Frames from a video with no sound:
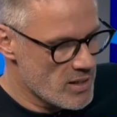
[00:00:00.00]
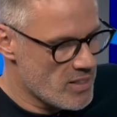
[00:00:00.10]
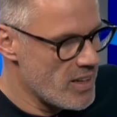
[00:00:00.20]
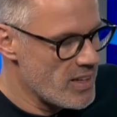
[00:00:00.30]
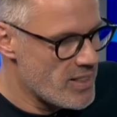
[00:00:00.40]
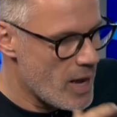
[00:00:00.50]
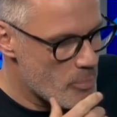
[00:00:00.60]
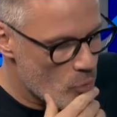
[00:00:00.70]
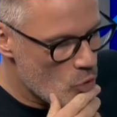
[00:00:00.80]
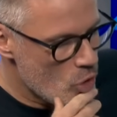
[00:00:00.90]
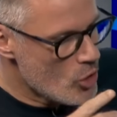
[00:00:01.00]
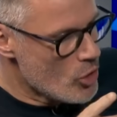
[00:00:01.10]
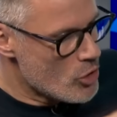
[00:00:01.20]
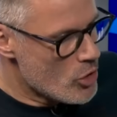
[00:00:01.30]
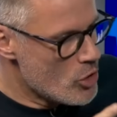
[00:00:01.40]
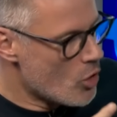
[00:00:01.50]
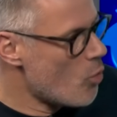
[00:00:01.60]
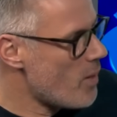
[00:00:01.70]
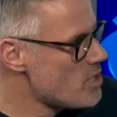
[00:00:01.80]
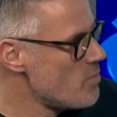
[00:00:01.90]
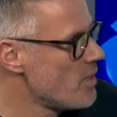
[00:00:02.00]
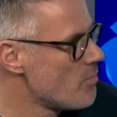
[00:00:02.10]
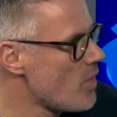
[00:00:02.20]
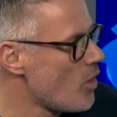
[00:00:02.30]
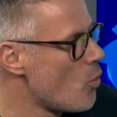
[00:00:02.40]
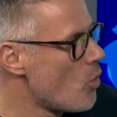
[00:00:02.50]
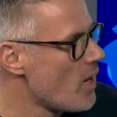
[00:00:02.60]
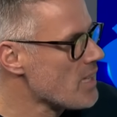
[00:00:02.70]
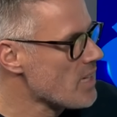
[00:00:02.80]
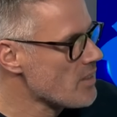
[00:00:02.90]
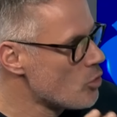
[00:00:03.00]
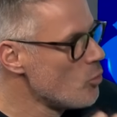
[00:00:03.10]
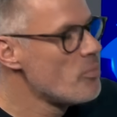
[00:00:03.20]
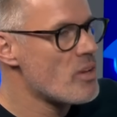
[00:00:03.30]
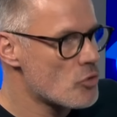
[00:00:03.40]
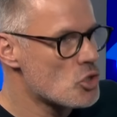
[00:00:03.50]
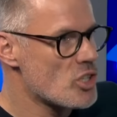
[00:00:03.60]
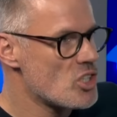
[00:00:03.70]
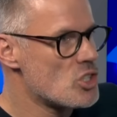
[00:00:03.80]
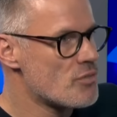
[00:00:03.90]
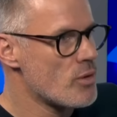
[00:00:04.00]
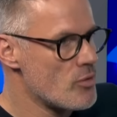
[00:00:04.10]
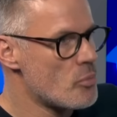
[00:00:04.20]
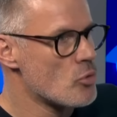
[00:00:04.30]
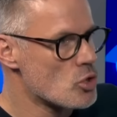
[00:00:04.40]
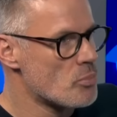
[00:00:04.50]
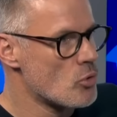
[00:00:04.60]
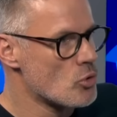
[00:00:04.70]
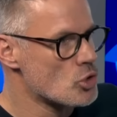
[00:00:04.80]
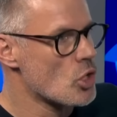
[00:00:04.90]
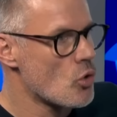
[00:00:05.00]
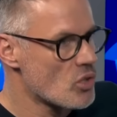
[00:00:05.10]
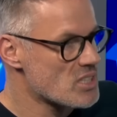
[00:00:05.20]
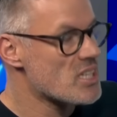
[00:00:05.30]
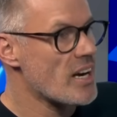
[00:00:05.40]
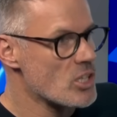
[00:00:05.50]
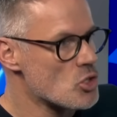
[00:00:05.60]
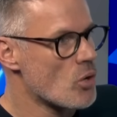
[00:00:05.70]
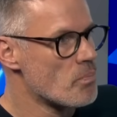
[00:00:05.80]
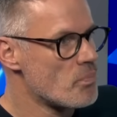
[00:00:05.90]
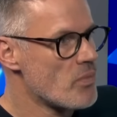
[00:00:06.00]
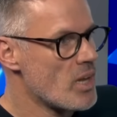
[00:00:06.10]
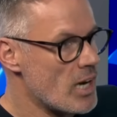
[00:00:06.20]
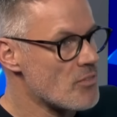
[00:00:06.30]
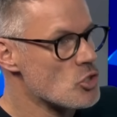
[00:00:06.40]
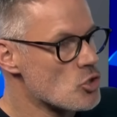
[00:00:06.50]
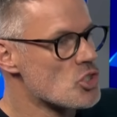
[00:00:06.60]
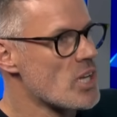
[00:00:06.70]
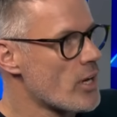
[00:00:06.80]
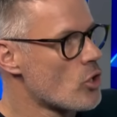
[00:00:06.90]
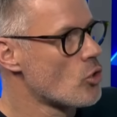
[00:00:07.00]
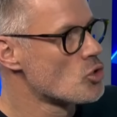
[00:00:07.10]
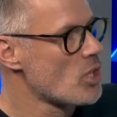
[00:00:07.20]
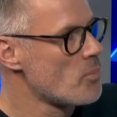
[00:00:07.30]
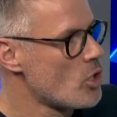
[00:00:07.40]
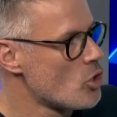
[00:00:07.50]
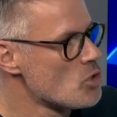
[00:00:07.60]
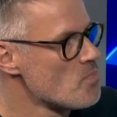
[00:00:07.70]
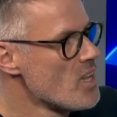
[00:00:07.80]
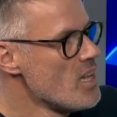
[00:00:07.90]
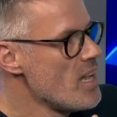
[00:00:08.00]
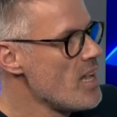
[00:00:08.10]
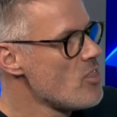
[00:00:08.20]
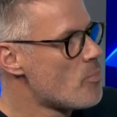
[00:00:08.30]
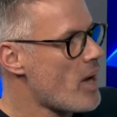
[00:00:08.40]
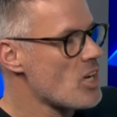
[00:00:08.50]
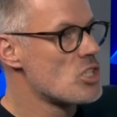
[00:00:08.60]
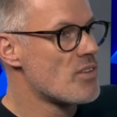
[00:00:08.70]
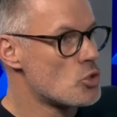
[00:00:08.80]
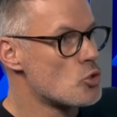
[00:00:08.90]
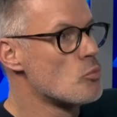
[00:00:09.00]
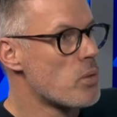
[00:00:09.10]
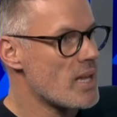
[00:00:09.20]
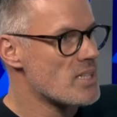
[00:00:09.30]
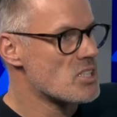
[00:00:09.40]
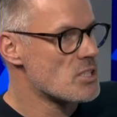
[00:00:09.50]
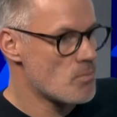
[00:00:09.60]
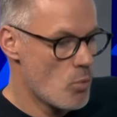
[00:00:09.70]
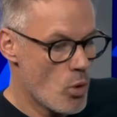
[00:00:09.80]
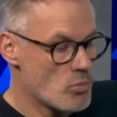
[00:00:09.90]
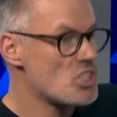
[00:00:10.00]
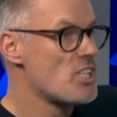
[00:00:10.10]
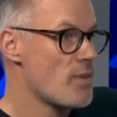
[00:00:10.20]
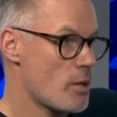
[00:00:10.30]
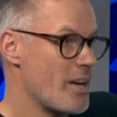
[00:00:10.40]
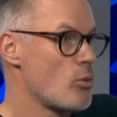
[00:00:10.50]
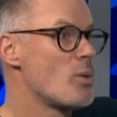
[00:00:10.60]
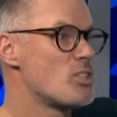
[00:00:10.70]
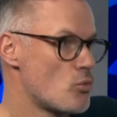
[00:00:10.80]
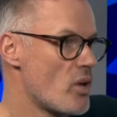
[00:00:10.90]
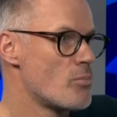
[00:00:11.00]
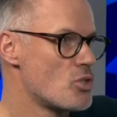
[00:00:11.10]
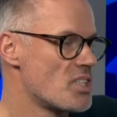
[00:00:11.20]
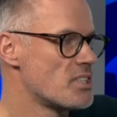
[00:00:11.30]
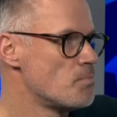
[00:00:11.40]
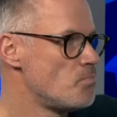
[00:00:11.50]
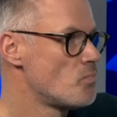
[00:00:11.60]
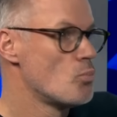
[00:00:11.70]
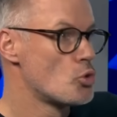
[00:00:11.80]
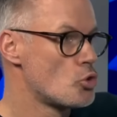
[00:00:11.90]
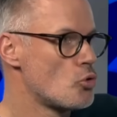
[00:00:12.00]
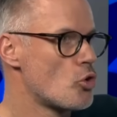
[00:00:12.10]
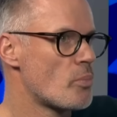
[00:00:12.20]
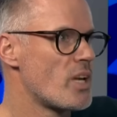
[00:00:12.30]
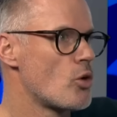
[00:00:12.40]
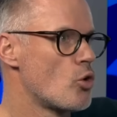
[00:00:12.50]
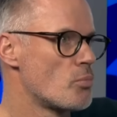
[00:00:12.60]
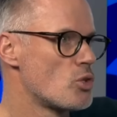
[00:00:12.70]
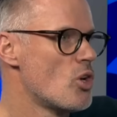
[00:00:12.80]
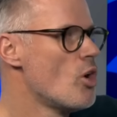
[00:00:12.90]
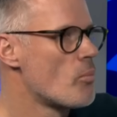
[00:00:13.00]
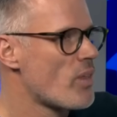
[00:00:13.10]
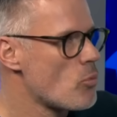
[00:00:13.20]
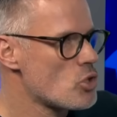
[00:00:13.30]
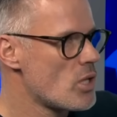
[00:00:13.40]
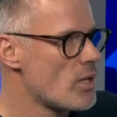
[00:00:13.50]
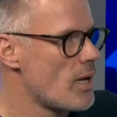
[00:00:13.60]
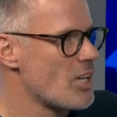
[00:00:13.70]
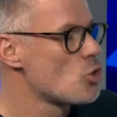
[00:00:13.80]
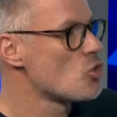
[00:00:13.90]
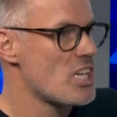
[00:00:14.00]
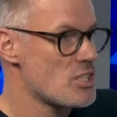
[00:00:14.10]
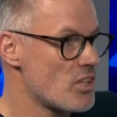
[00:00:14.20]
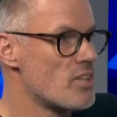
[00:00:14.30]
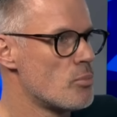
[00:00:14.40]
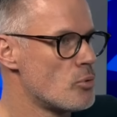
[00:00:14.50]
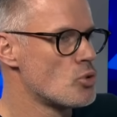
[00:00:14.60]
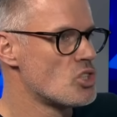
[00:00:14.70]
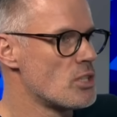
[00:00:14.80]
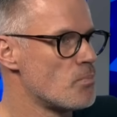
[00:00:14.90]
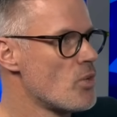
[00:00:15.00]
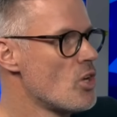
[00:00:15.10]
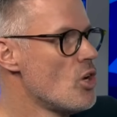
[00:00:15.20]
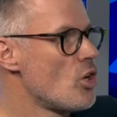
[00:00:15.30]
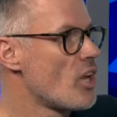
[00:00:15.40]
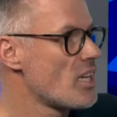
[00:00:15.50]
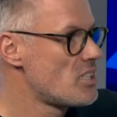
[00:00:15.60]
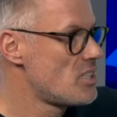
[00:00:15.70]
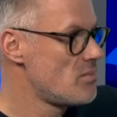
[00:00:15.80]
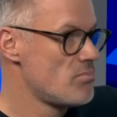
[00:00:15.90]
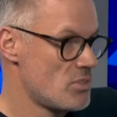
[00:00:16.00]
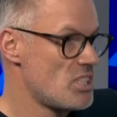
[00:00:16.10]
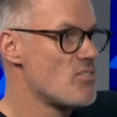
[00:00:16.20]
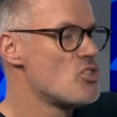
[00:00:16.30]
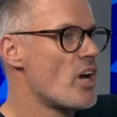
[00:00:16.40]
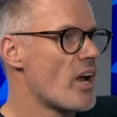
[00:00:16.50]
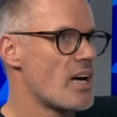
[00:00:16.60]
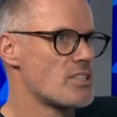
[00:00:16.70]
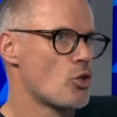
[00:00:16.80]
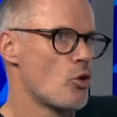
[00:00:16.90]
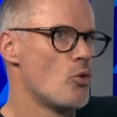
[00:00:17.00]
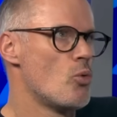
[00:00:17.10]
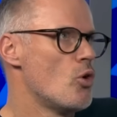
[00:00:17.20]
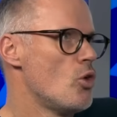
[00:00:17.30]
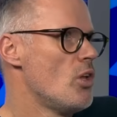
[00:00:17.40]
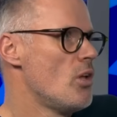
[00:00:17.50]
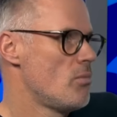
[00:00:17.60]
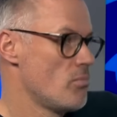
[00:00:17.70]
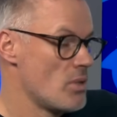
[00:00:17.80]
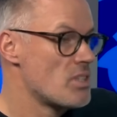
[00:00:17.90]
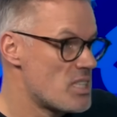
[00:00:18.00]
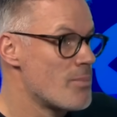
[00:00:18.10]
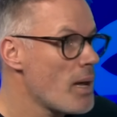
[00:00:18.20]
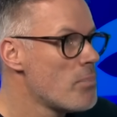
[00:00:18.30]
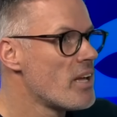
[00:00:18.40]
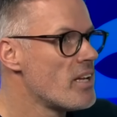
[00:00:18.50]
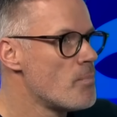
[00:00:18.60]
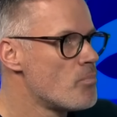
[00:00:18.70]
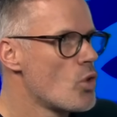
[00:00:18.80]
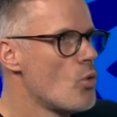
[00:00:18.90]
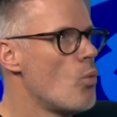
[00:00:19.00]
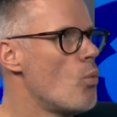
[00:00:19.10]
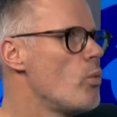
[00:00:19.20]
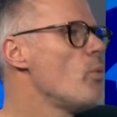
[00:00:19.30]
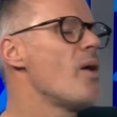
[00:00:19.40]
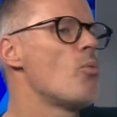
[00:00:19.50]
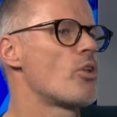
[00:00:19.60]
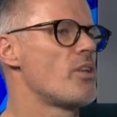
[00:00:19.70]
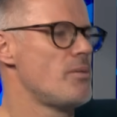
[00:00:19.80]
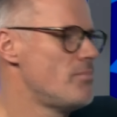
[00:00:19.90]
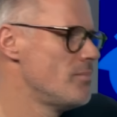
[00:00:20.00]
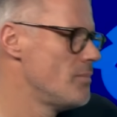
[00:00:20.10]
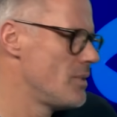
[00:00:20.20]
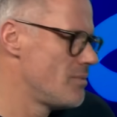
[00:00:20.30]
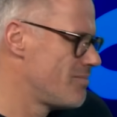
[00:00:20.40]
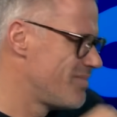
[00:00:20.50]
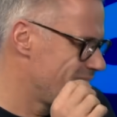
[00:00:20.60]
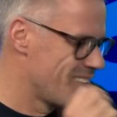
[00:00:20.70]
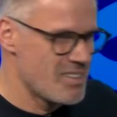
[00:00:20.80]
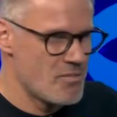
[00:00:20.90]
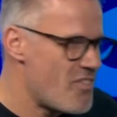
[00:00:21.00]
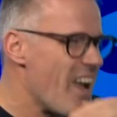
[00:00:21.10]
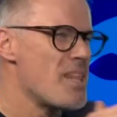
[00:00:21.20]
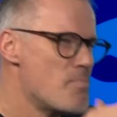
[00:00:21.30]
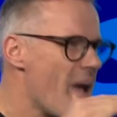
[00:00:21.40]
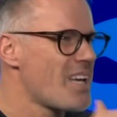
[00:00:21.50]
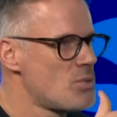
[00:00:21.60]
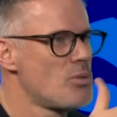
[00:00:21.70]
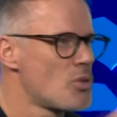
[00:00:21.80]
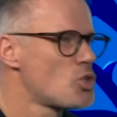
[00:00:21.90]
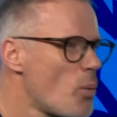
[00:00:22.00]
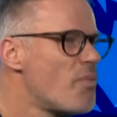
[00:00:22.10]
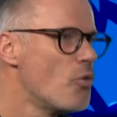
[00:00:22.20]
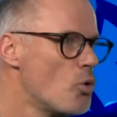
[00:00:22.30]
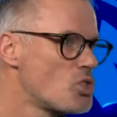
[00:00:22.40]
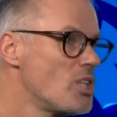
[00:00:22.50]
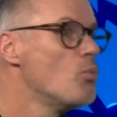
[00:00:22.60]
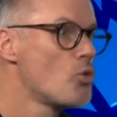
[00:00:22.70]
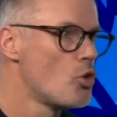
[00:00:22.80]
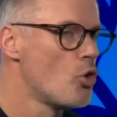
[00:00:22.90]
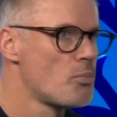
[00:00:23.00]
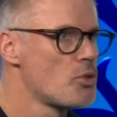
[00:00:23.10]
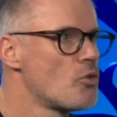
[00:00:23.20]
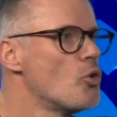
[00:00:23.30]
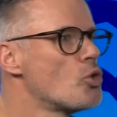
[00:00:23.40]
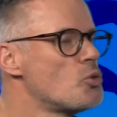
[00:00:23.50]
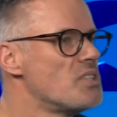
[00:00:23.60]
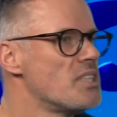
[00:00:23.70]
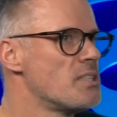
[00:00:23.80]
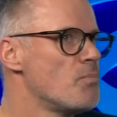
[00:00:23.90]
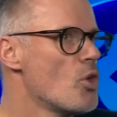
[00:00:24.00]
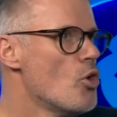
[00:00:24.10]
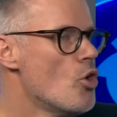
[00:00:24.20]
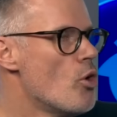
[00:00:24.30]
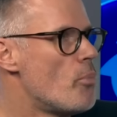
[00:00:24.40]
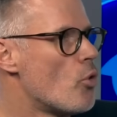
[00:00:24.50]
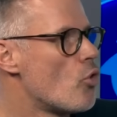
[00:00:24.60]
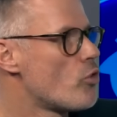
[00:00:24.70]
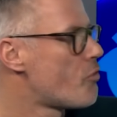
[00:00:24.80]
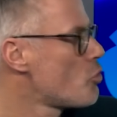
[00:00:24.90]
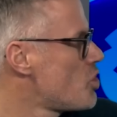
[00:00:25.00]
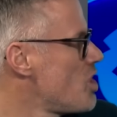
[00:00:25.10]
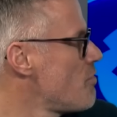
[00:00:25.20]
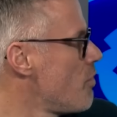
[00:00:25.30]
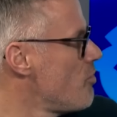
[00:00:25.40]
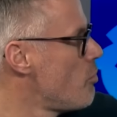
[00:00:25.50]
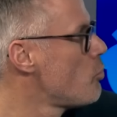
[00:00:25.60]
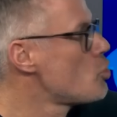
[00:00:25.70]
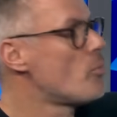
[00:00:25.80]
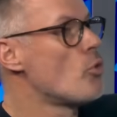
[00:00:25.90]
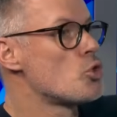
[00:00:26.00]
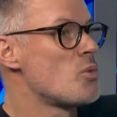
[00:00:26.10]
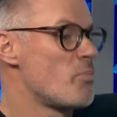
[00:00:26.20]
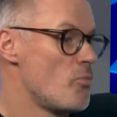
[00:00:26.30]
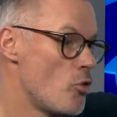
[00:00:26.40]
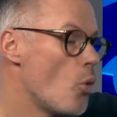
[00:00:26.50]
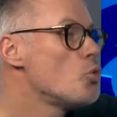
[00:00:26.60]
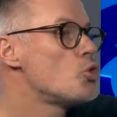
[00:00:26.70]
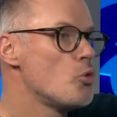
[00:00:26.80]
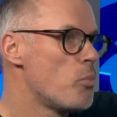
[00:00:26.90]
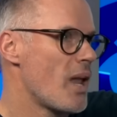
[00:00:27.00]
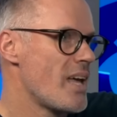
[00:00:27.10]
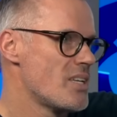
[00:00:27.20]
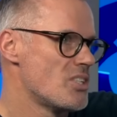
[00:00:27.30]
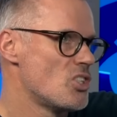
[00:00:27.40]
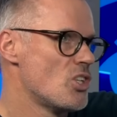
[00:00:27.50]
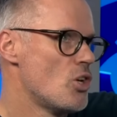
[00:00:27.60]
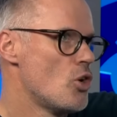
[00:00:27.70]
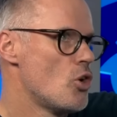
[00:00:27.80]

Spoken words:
think that, but you go back to being a local lad, and there will be a frustration from Liverpool supporters the longer this carries on and if he doesn't sign a contract, because in the past you've had two players. One was Steve McManaman, who went to Real Madrid, won two European Cups, but that wasn't a successful Liverpool team. You had Steven Gerrard, who, the team I played in, we weren't one of the very best. We were a top four team, won Cups, of course we did. But the frustration from Liverpool supporters with those two players,